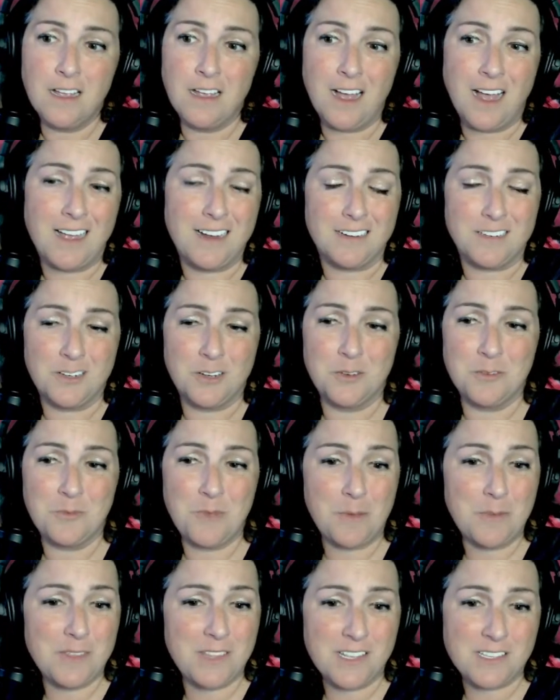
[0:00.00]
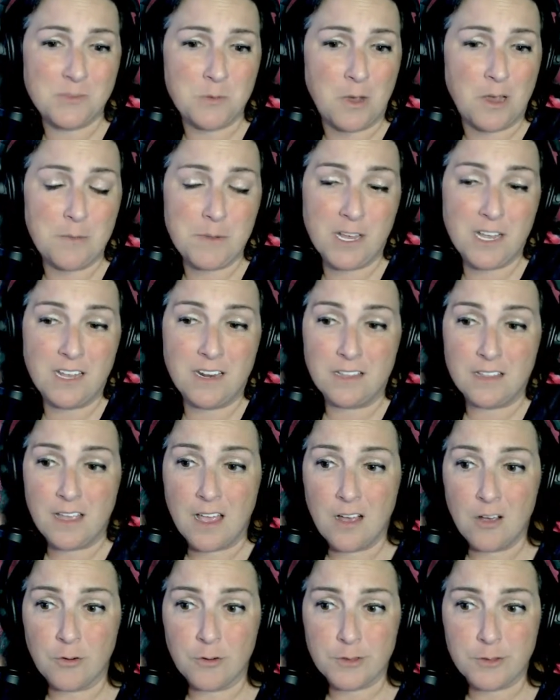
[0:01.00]
I don't know, maybe that's why I'm not hitting the
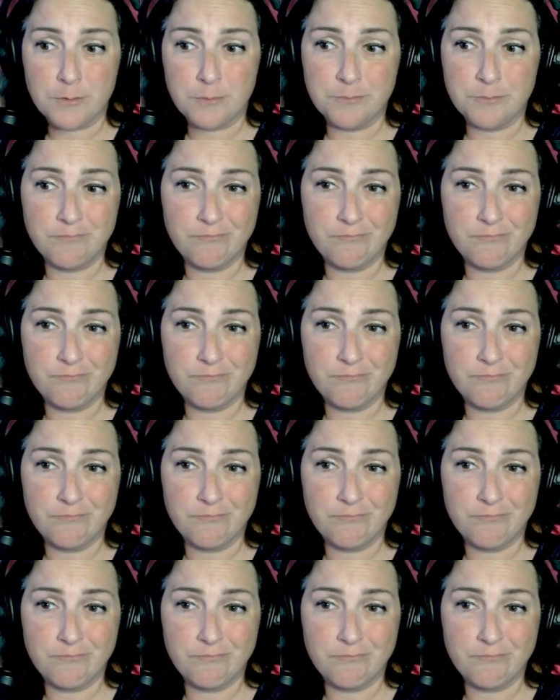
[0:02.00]
algorithm.